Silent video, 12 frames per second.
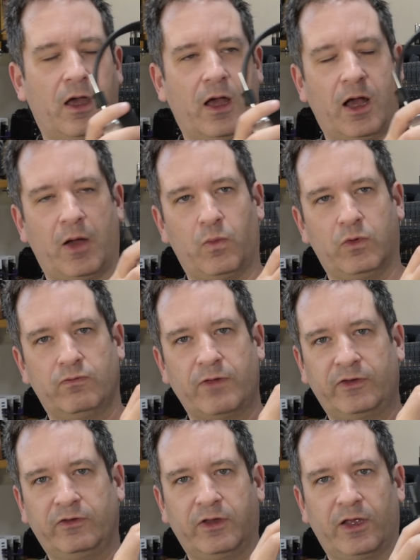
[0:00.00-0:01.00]
would
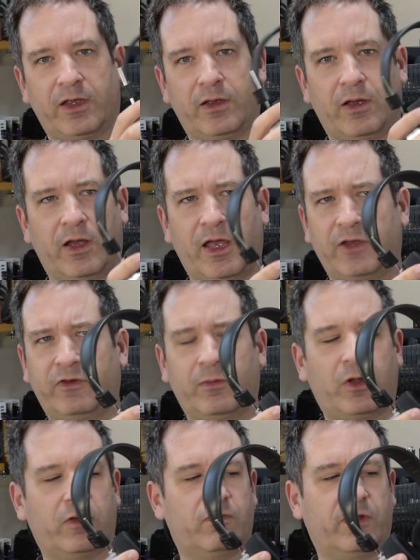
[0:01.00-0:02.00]
resonate, had some
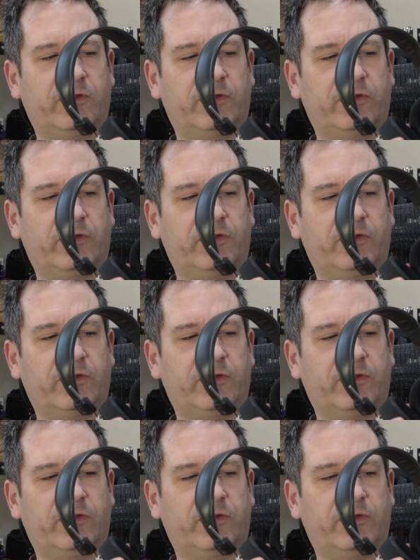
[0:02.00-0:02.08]
kind of